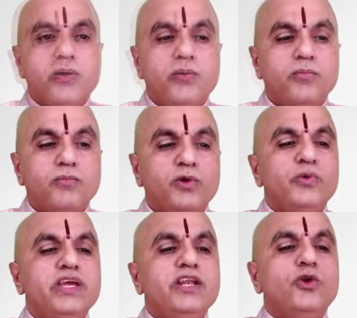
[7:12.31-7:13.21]
But
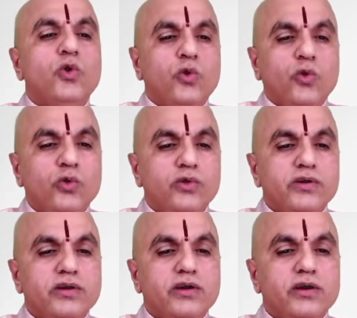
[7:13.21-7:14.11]
we know
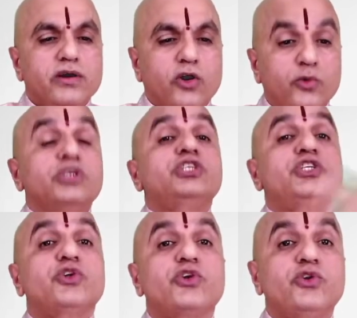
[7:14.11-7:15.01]
or we
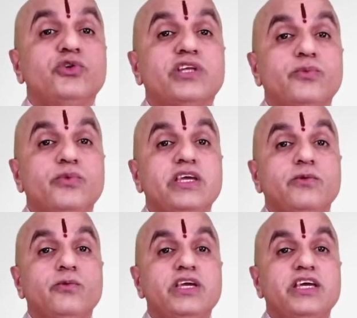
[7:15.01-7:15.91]
should know that we
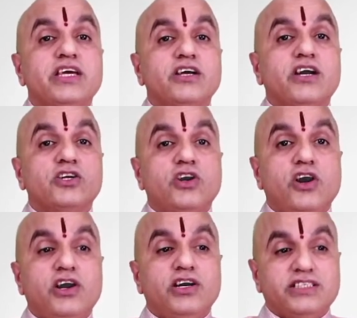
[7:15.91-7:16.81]
we cannot
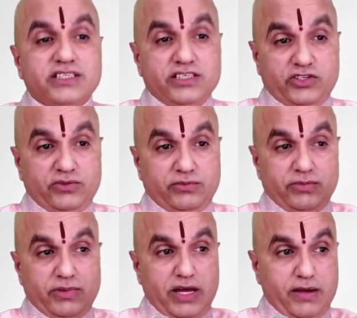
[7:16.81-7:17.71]
cause this
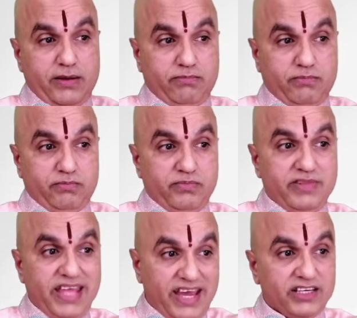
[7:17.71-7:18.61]
uh,
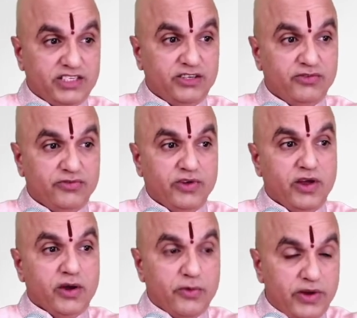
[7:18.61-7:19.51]
negative
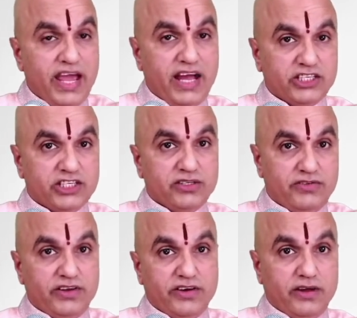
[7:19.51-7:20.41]
reaction of
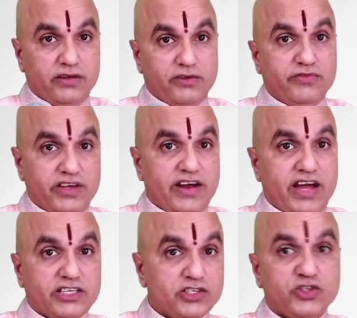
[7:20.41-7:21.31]
their of their
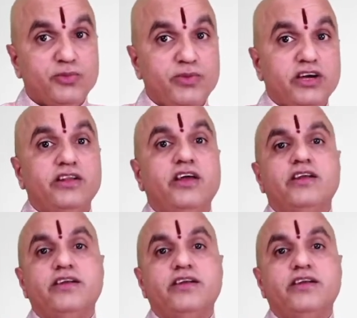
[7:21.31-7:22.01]
actions to be undone.